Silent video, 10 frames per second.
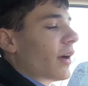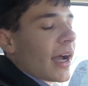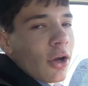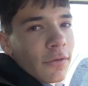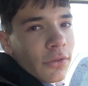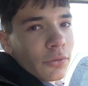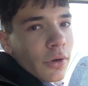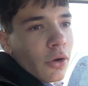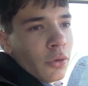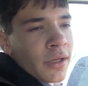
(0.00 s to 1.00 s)
high off the
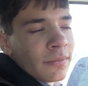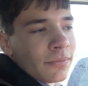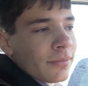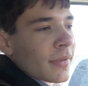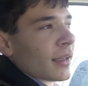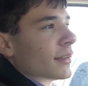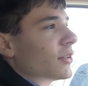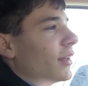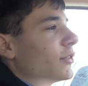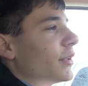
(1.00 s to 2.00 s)
road,
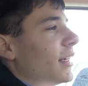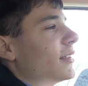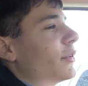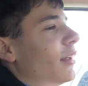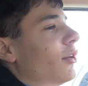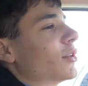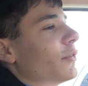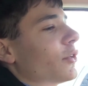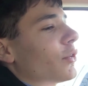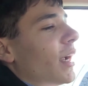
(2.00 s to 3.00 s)
so that's really nice. It really looks
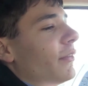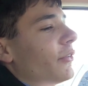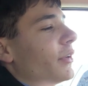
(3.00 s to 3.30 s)
over traffic.